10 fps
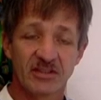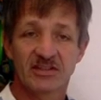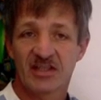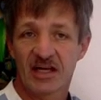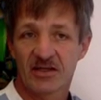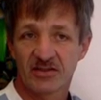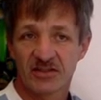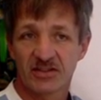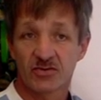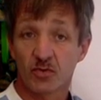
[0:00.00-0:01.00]
business
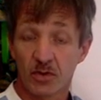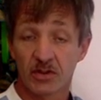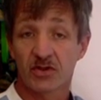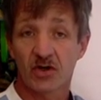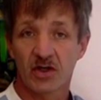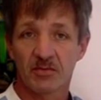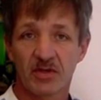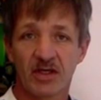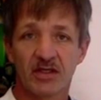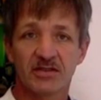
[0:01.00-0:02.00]
strategies, world
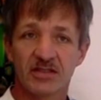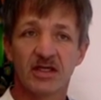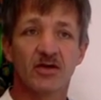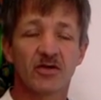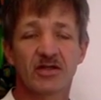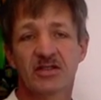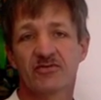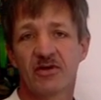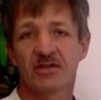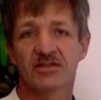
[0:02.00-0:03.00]
economy, look at the
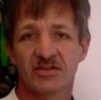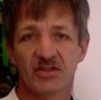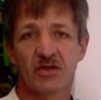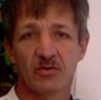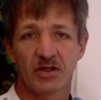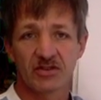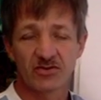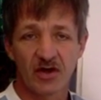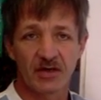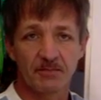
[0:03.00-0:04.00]
trends and see where it's
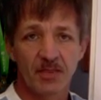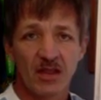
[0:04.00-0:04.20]
going.